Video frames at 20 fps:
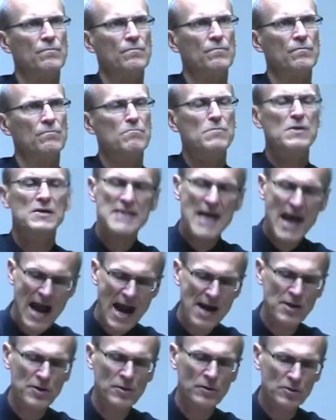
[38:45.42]
But
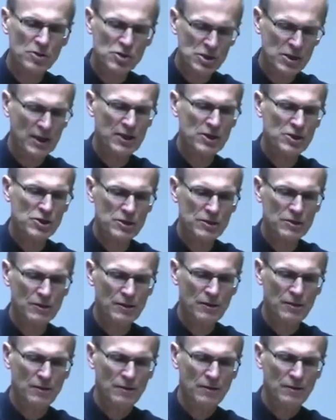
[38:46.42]
Daniel just
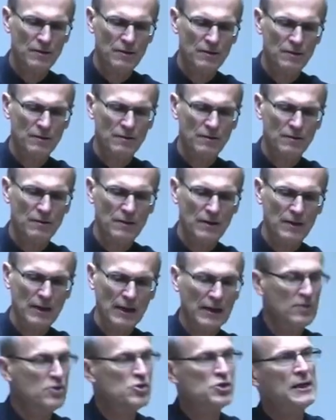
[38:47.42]

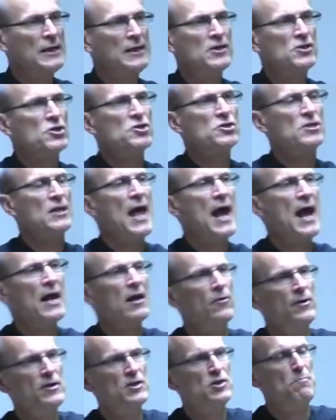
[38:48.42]
in Jesus'
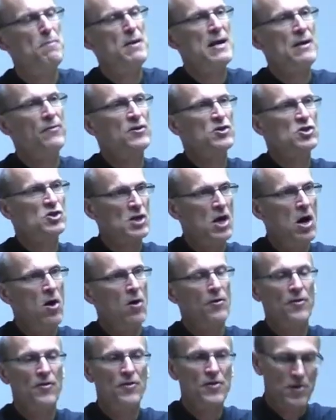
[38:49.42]
language, being the
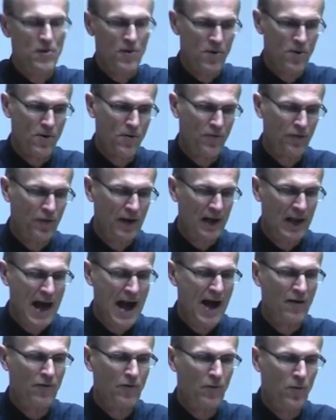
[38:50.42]
salt of the earth and
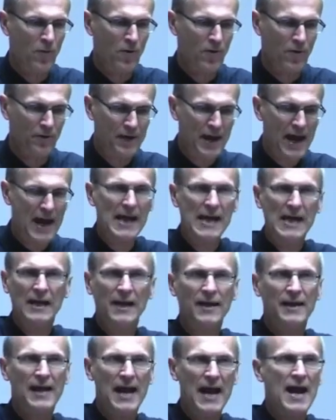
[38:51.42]
light of the world day in
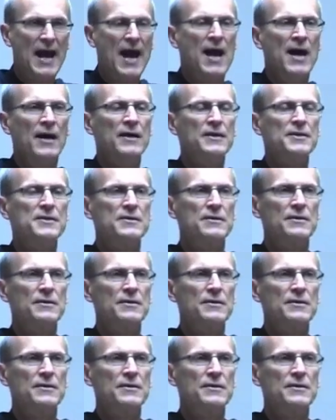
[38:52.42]
and day out,